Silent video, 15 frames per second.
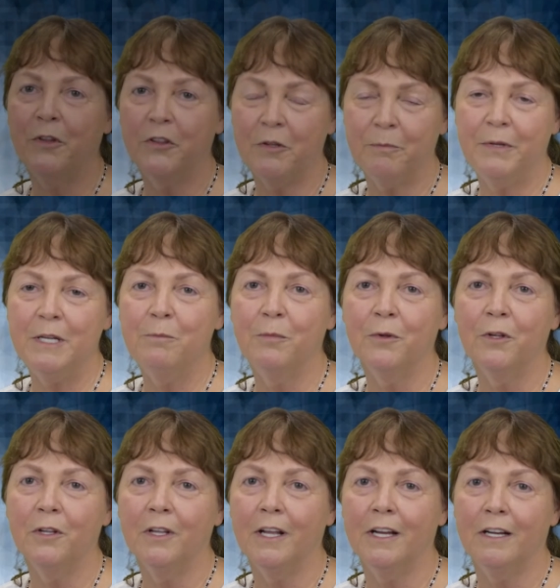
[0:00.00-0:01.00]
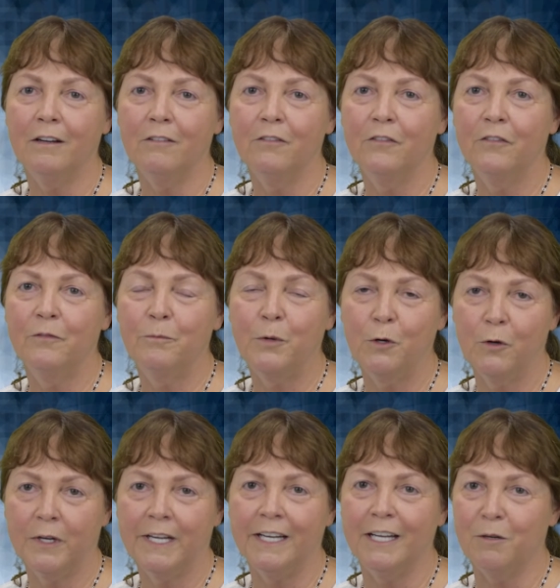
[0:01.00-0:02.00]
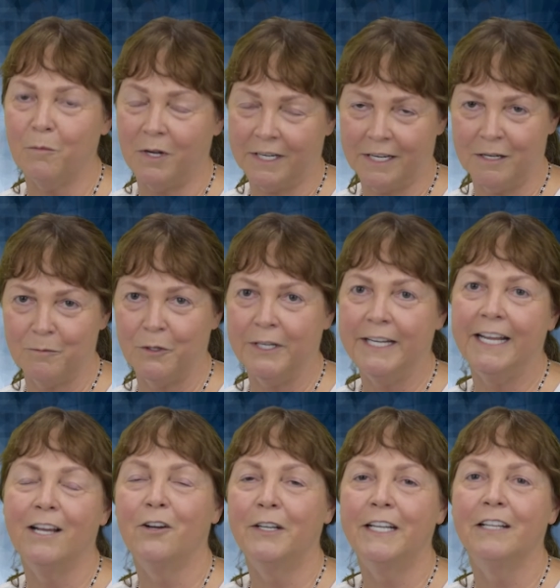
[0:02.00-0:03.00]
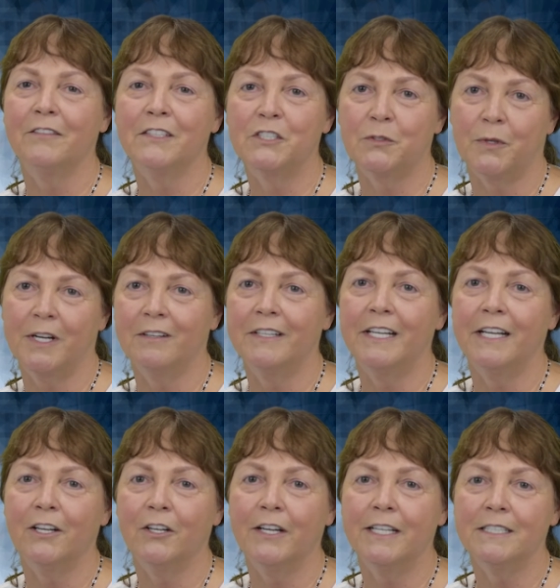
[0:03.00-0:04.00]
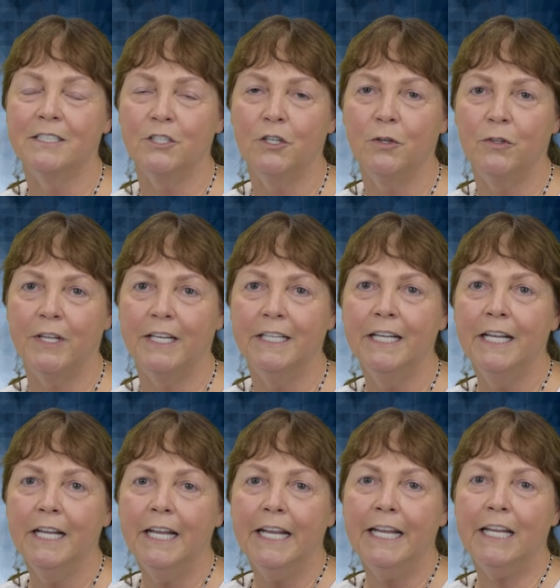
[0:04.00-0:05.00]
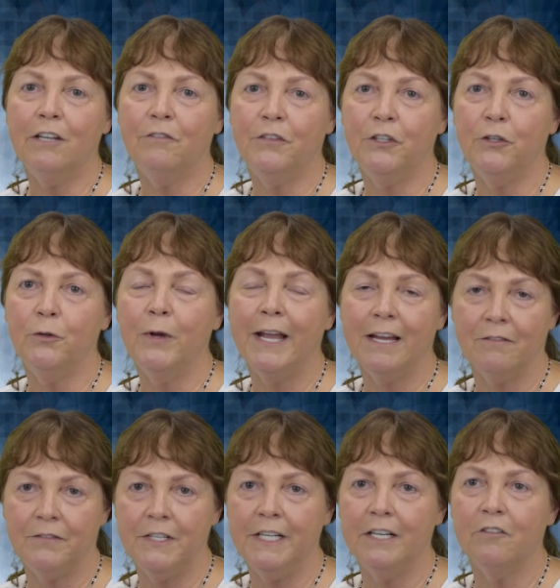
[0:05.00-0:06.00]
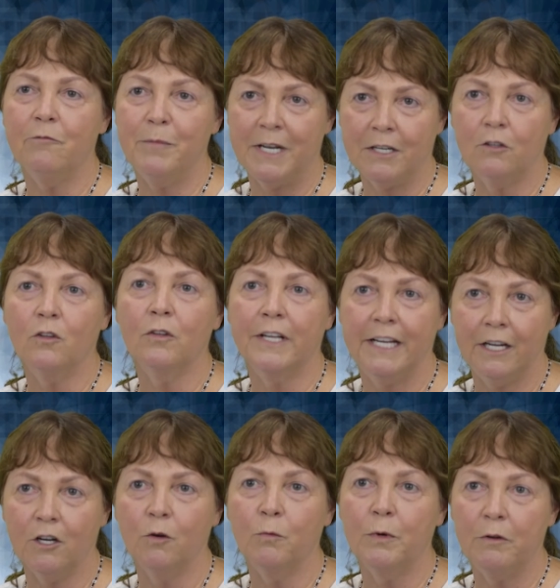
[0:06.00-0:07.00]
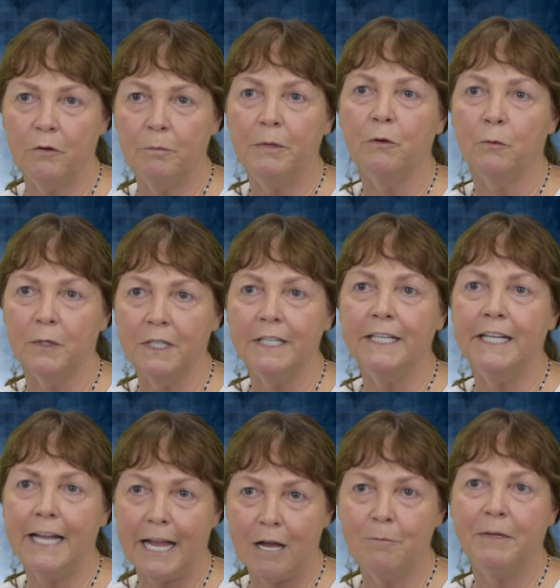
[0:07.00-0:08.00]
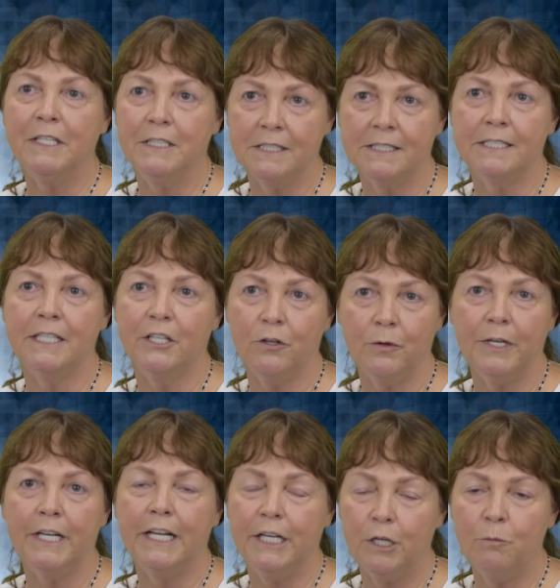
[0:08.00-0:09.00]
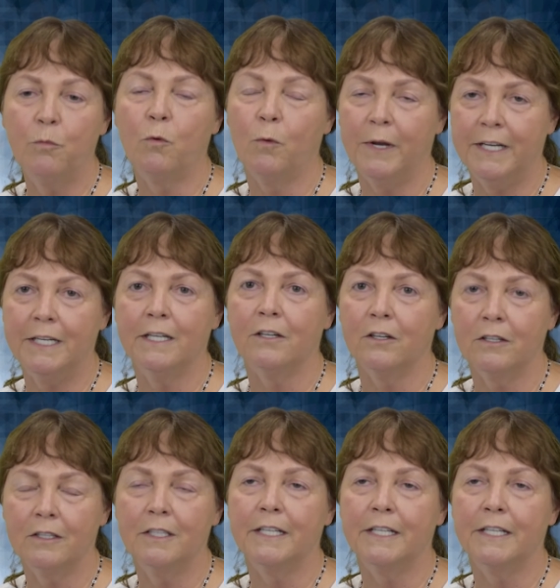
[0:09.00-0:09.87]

that the people of Polk and Montgomery County and the surrounding areas know that if you have need of medical care, we would be really happy to see you at any point in our